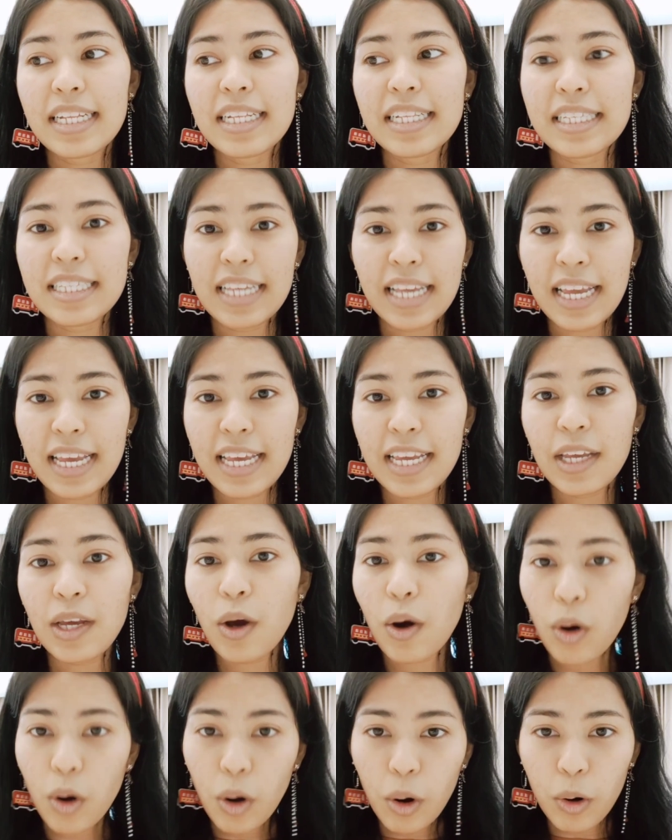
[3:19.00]
they
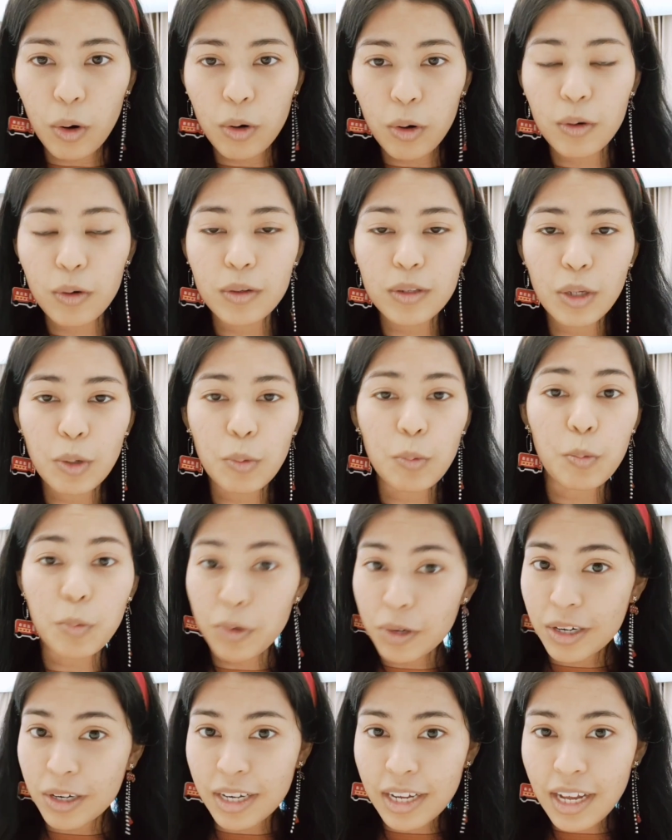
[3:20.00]
all
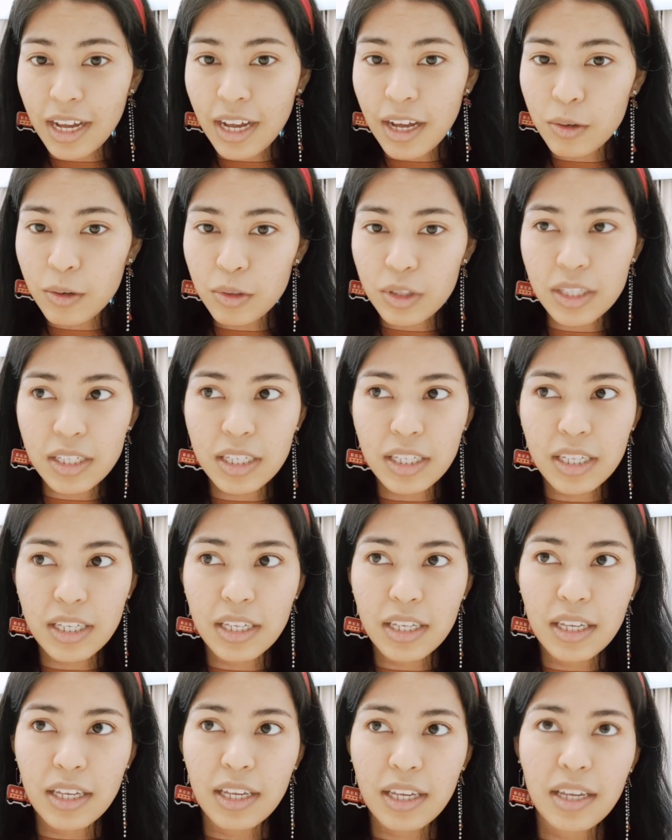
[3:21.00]
work out
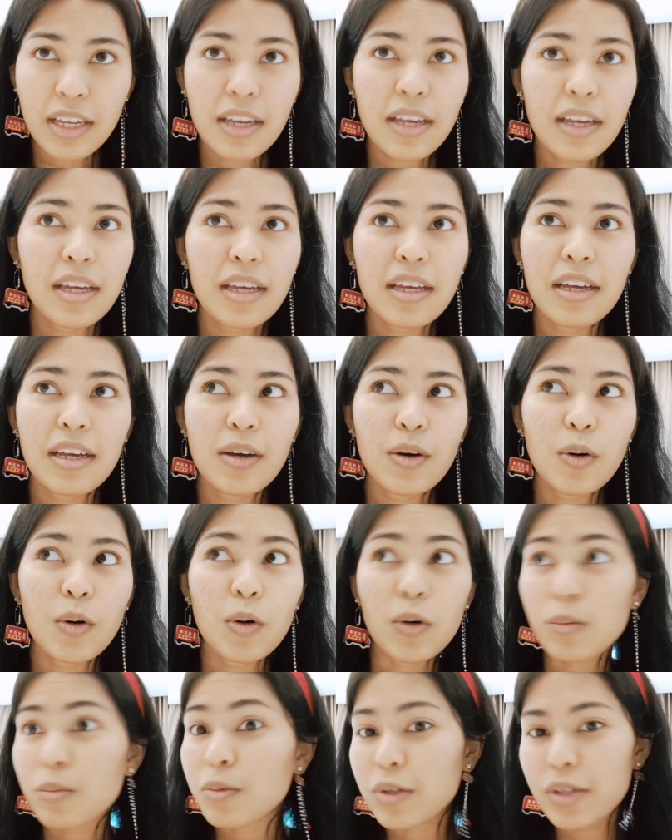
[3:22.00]

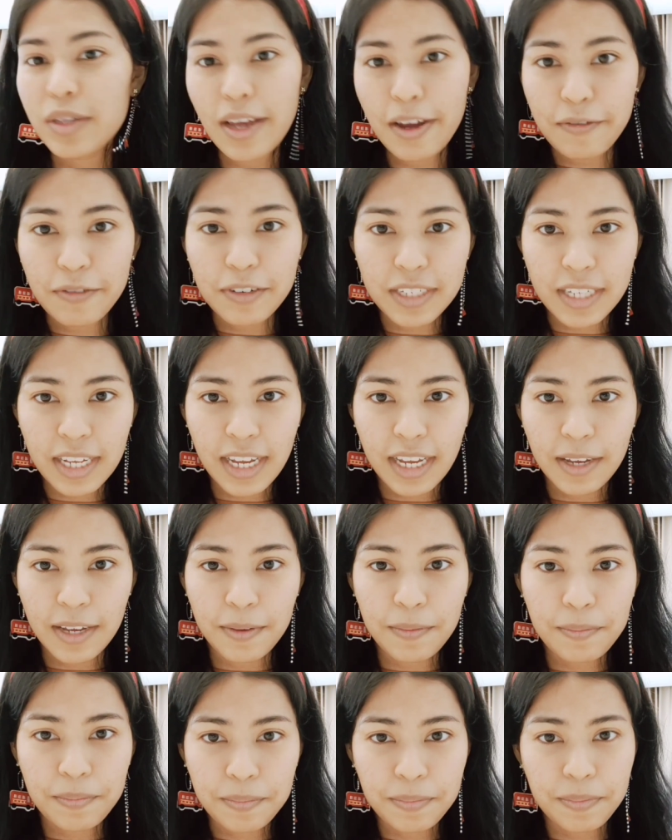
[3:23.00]
almost every day.
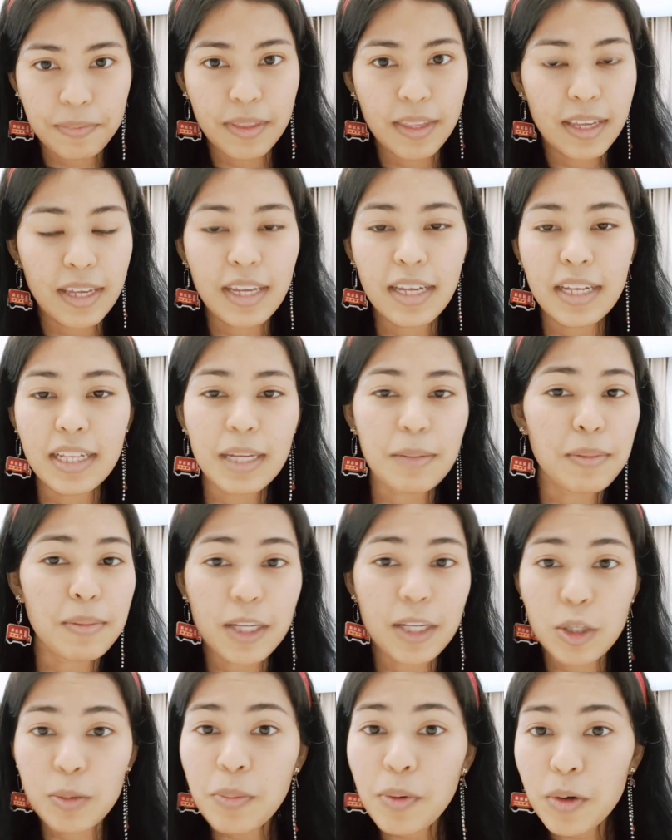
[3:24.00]
They play
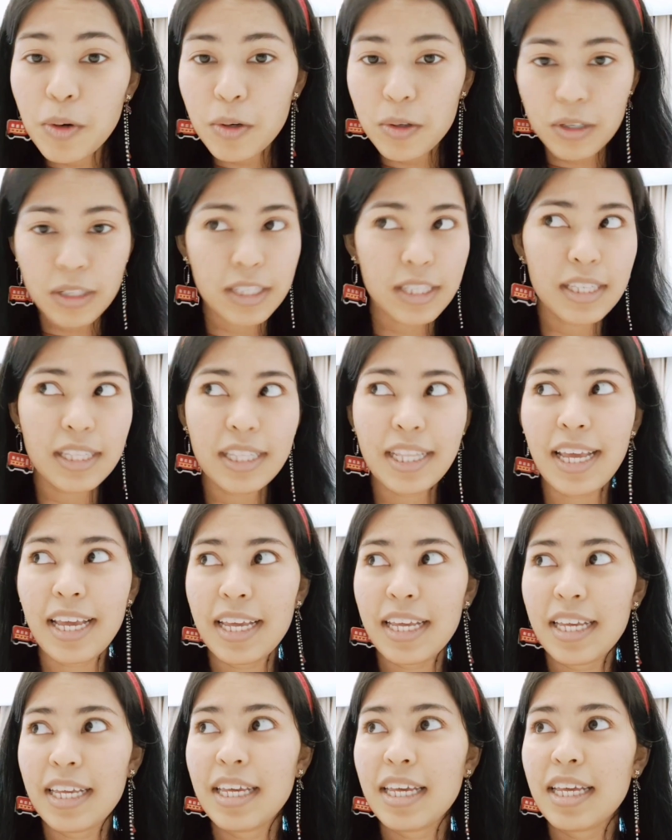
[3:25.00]
sports,
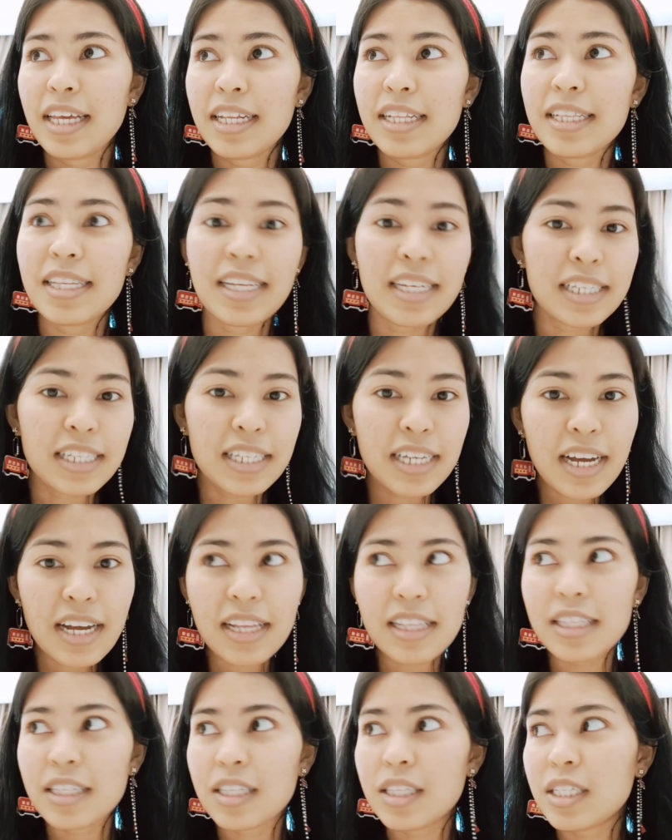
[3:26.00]
they
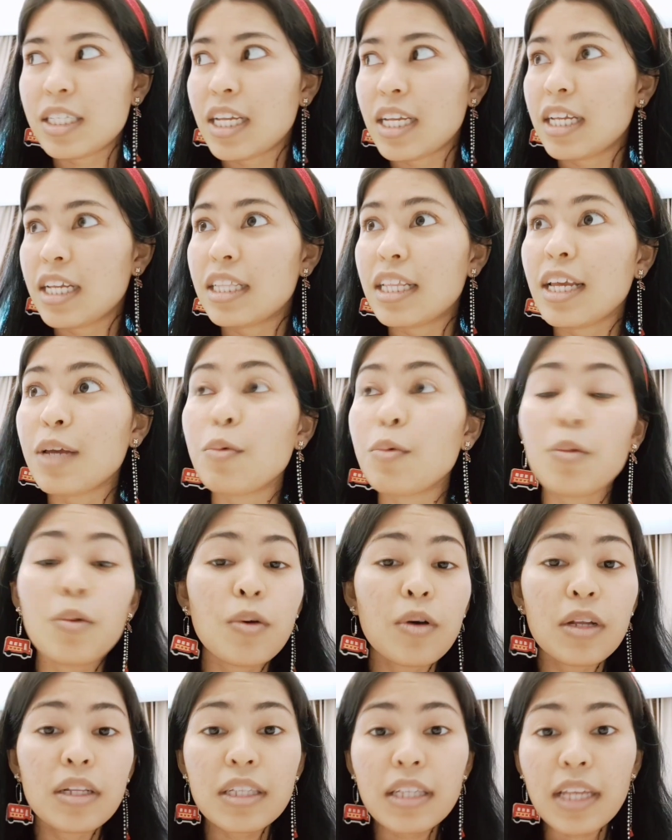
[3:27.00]
dance, they
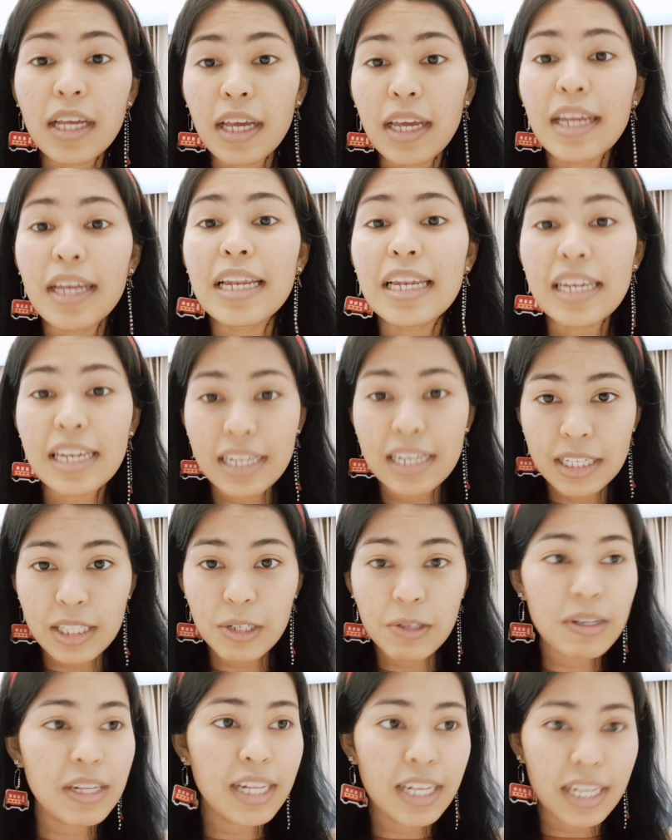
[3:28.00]

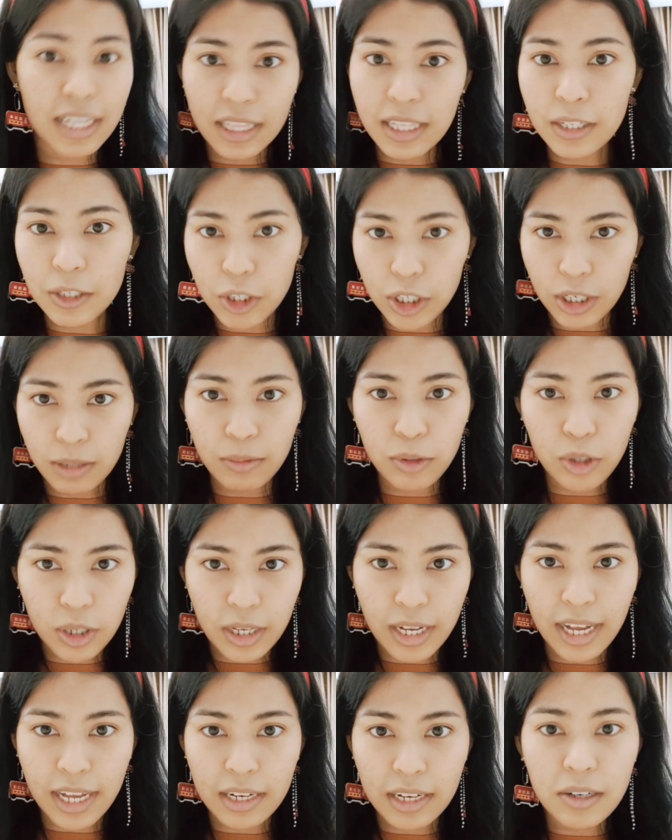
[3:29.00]
literally hit the gym
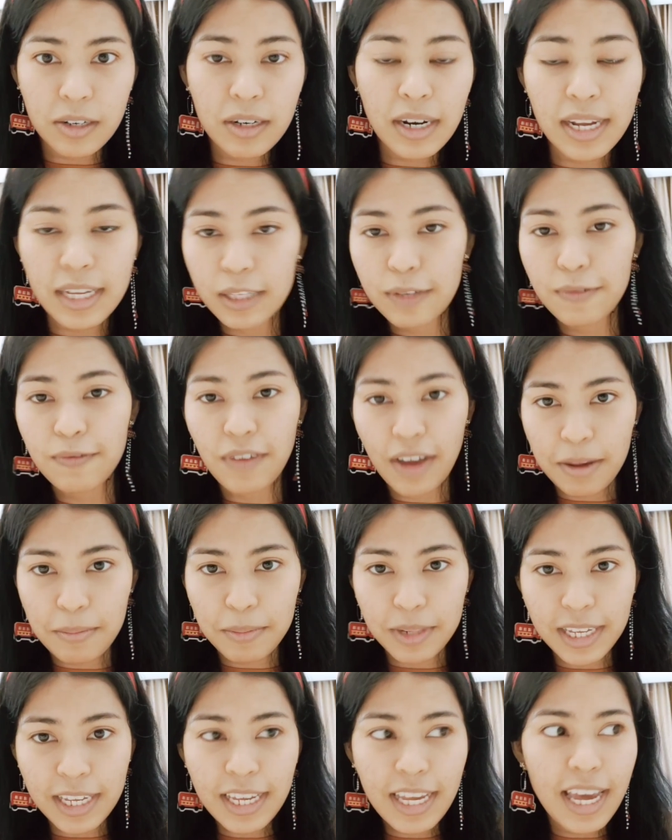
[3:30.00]
together as
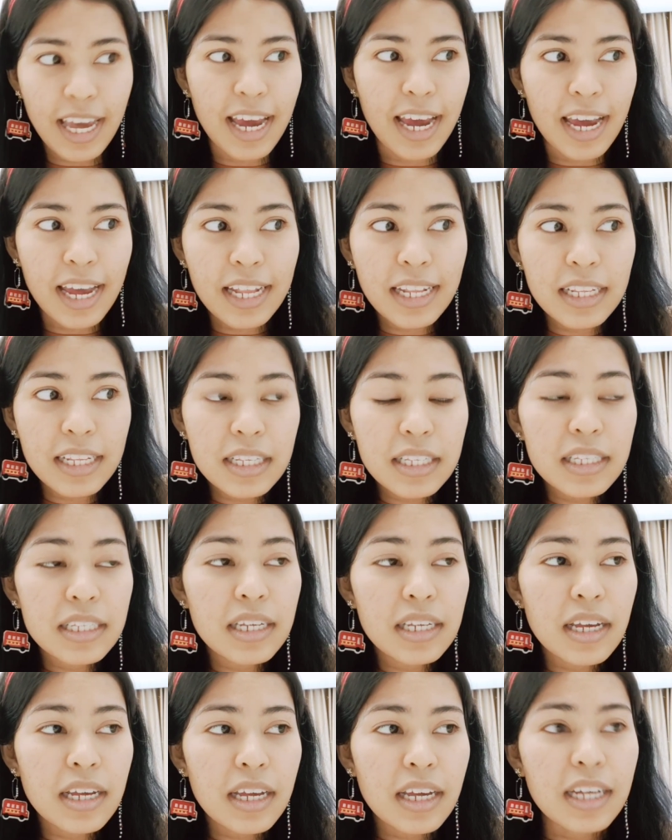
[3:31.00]
family, and
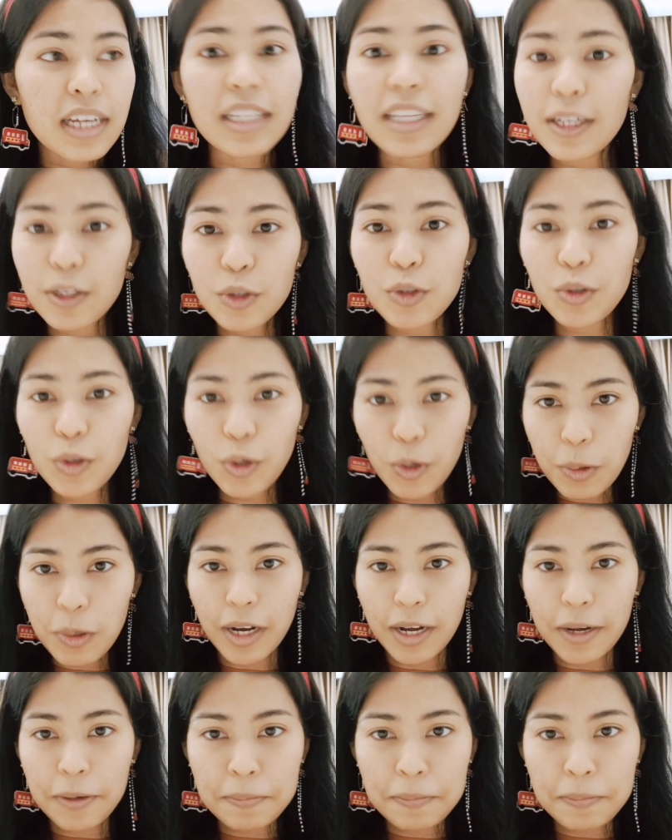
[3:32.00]
they do yoga.